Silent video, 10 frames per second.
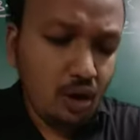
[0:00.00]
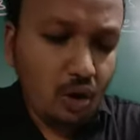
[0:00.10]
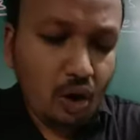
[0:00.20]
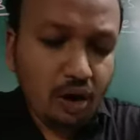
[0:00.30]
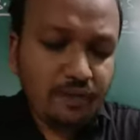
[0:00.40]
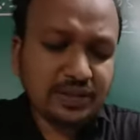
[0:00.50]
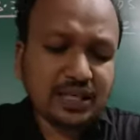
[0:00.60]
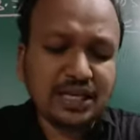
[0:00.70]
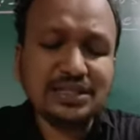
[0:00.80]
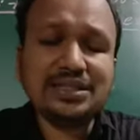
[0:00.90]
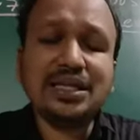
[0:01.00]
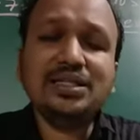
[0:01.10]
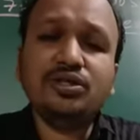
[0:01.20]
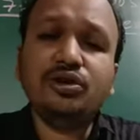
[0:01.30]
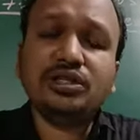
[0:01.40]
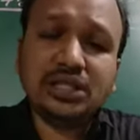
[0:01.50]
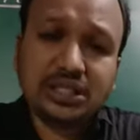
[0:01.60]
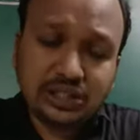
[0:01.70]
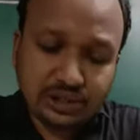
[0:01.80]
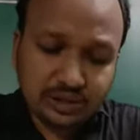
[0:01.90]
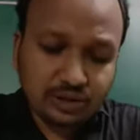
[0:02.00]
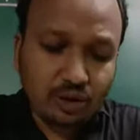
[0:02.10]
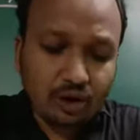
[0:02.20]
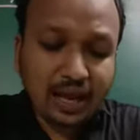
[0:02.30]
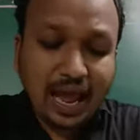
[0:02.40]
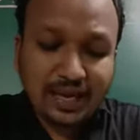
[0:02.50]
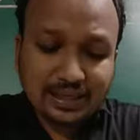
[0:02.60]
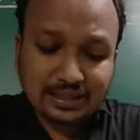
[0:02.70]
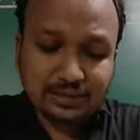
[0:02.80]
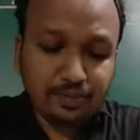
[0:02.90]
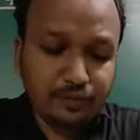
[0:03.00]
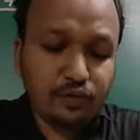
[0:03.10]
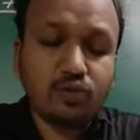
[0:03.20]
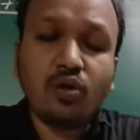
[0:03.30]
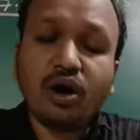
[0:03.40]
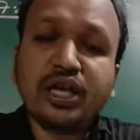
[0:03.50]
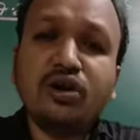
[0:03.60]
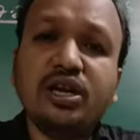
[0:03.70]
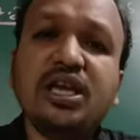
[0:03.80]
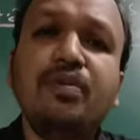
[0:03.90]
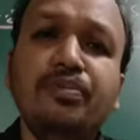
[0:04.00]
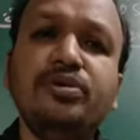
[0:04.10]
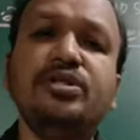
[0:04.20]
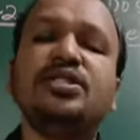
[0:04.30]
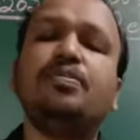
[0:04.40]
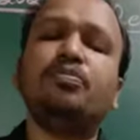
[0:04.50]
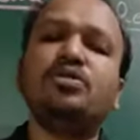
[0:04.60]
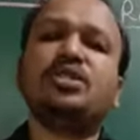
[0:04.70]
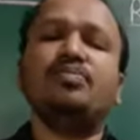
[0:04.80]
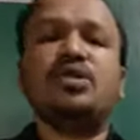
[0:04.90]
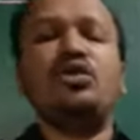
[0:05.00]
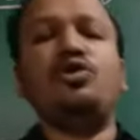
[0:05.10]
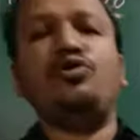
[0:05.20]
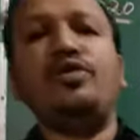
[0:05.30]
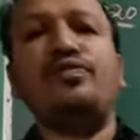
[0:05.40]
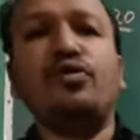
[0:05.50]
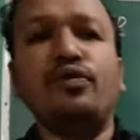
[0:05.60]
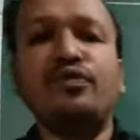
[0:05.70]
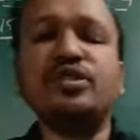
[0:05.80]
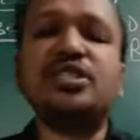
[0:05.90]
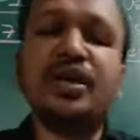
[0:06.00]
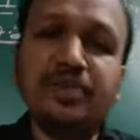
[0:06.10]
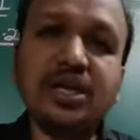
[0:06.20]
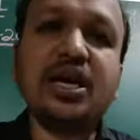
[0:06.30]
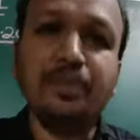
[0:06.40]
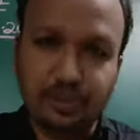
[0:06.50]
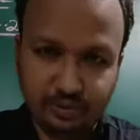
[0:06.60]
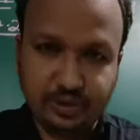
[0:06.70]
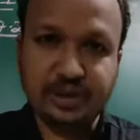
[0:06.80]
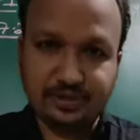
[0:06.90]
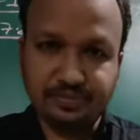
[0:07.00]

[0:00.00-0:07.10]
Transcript: always consult your teachers or elders before walking on a computer. Suppose something you're doing for first time in a computer.